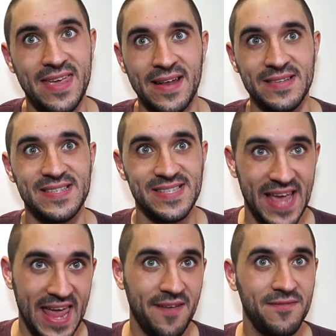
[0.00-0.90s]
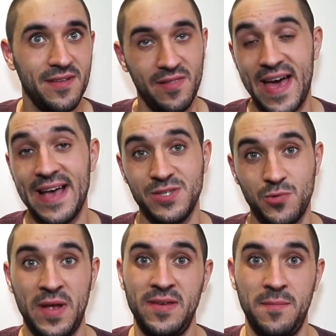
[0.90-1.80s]
can save the last
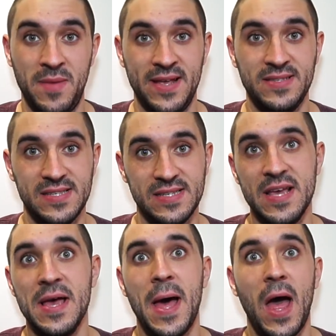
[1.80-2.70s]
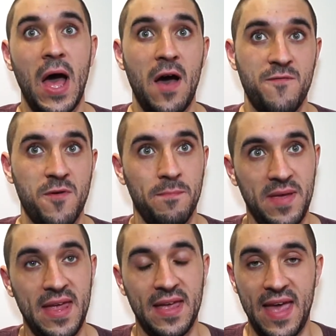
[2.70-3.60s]
20 minutes from
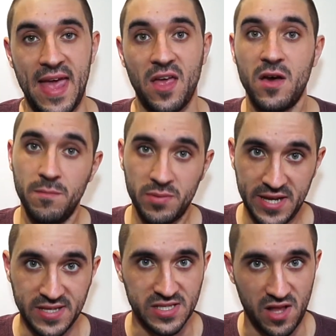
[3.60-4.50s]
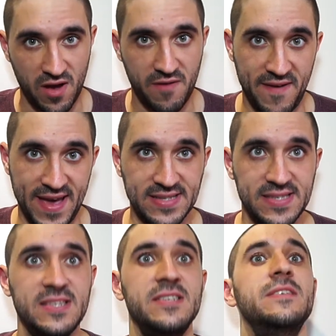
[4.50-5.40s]
being a complete
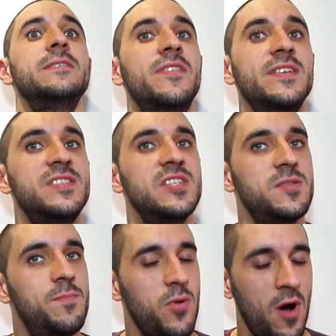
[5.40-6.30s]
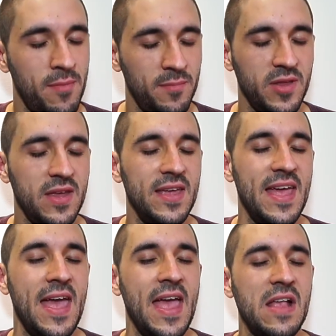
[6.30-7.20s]
slogfest. This is probably
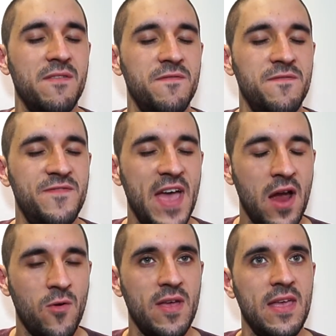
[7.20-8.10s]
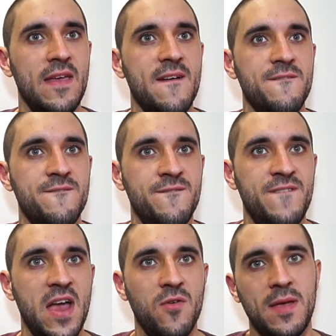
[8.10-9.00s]
a very,
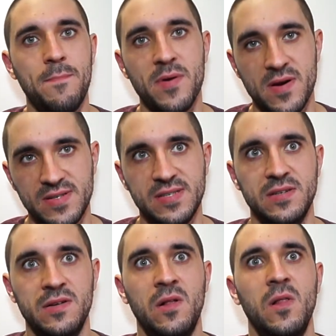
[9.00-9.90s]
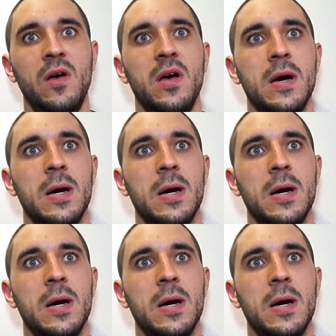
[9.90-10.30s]
very personal